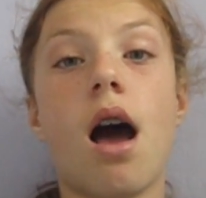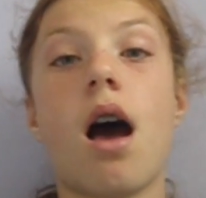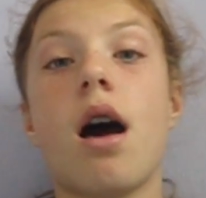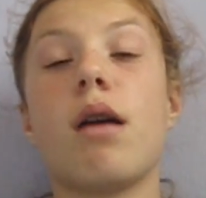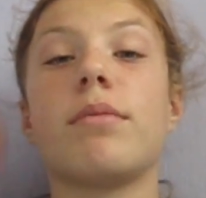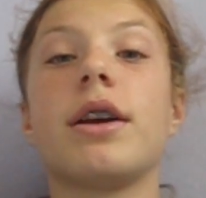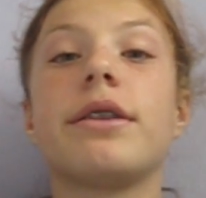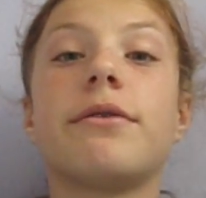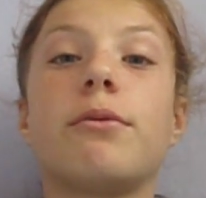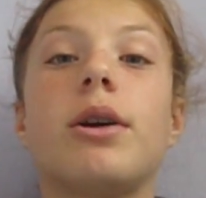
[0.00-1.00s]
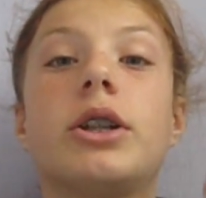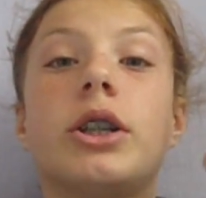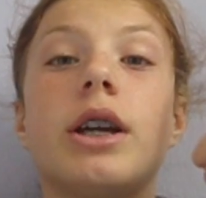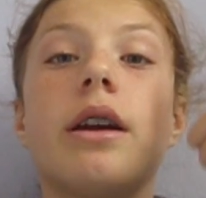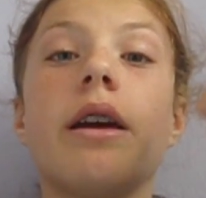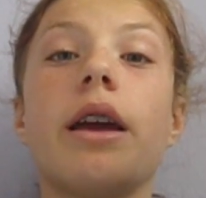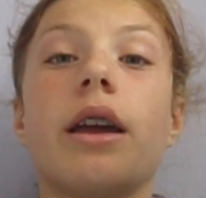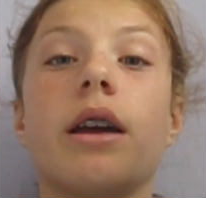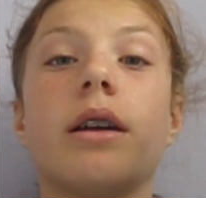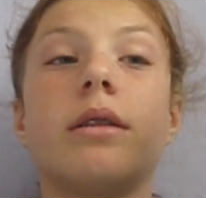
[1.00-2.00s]
Um, thanks for watching,
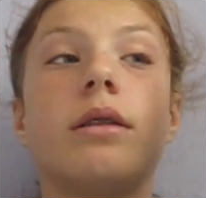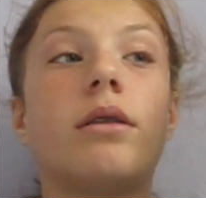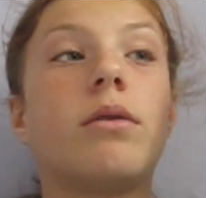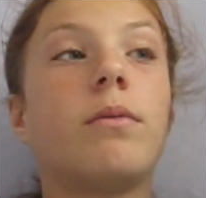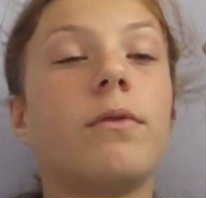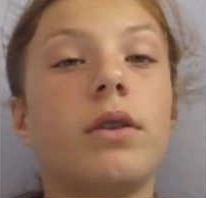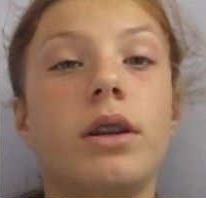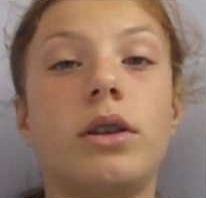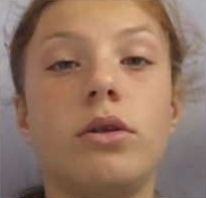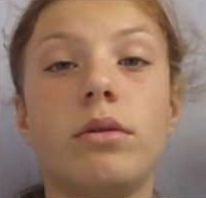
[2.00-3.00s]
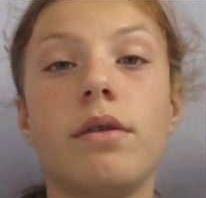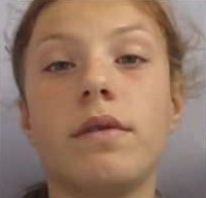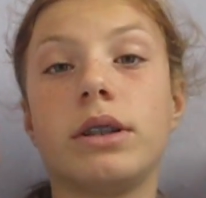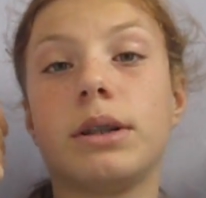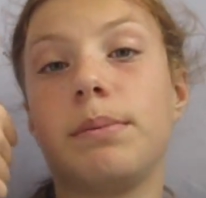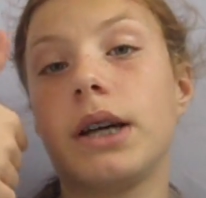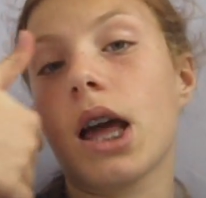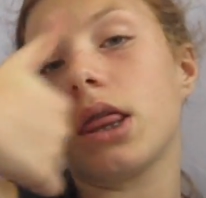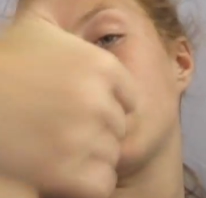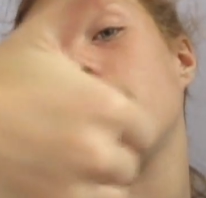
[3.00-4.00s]
and don't forget to give this a
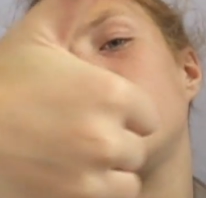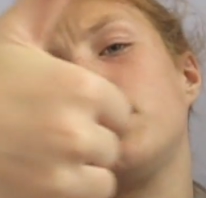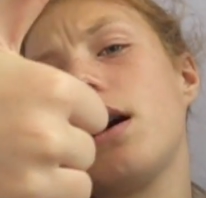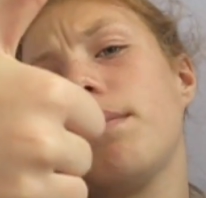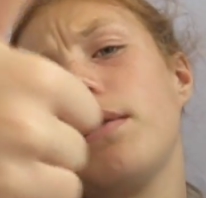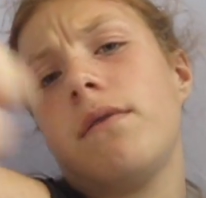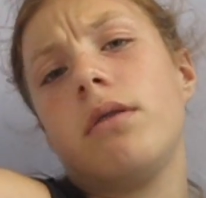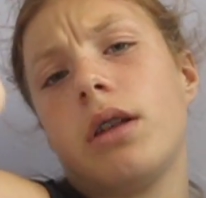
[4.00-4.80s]
big thumbs up if you